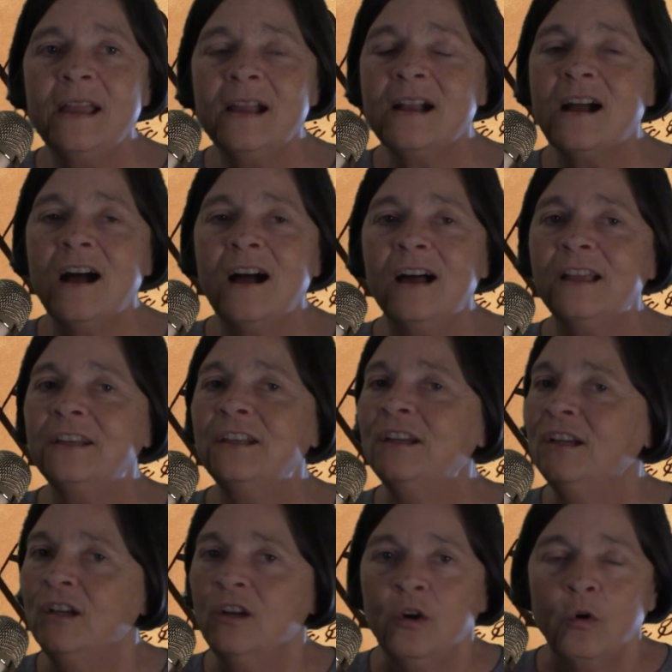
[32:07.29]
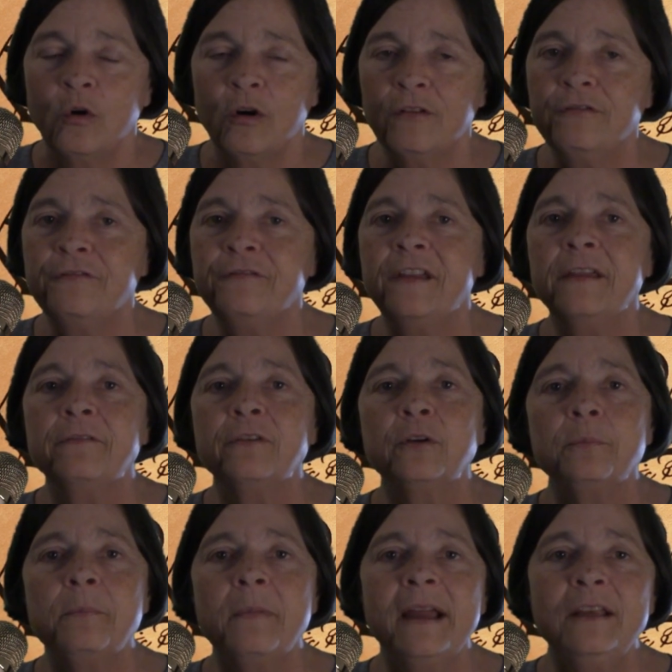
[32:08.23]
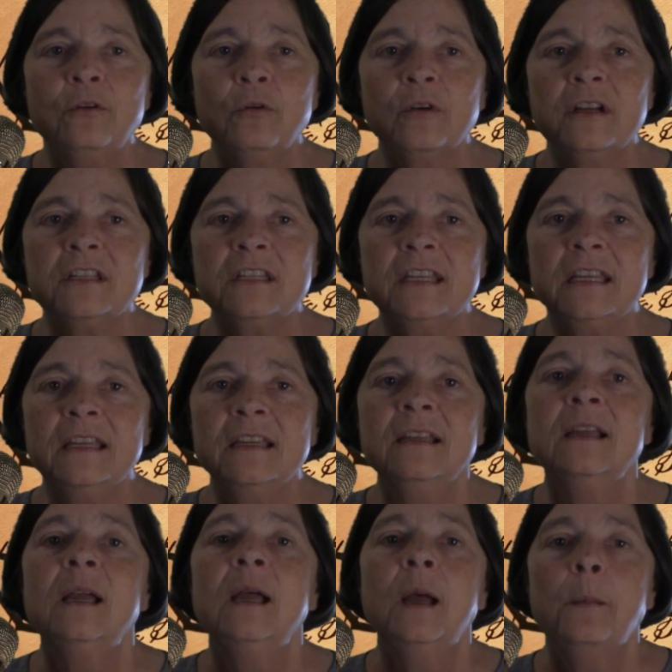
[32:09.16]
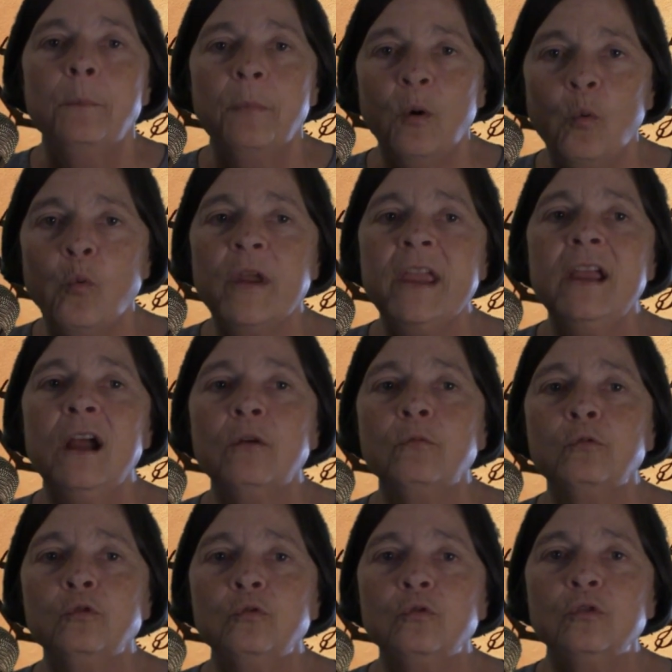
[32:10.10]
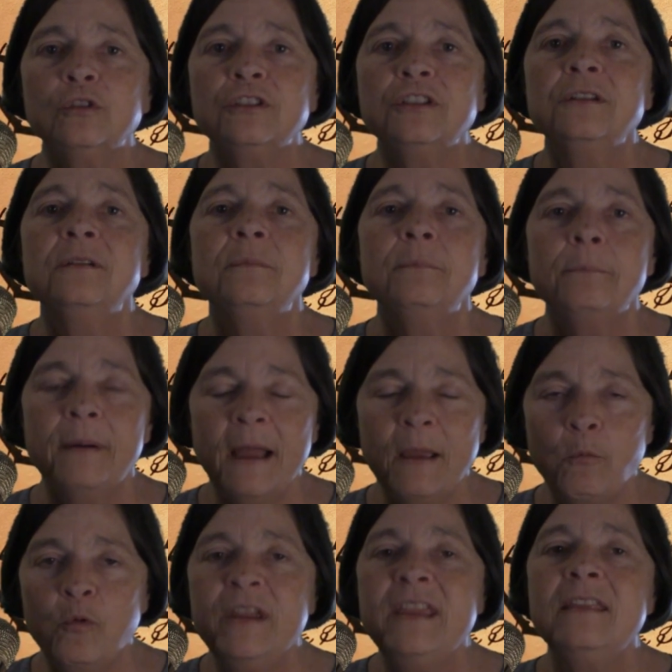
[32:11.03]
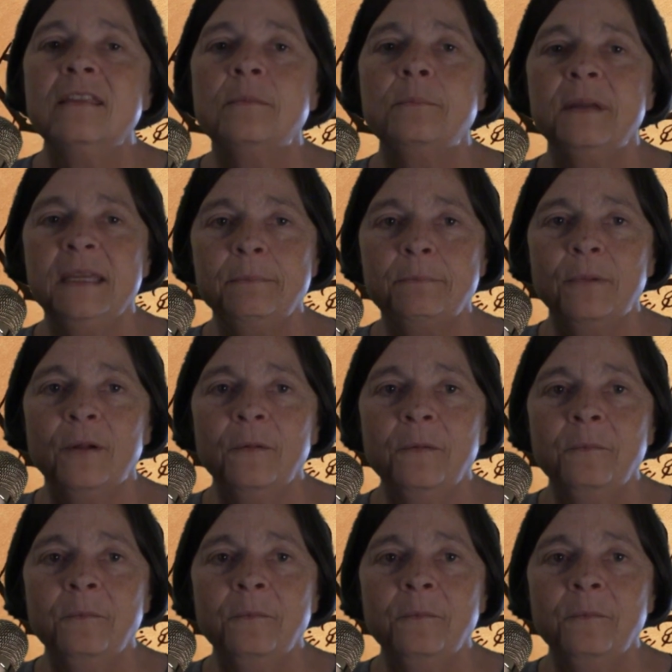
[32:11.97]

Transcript: a god or a favored minority, but we are ruled by we the people.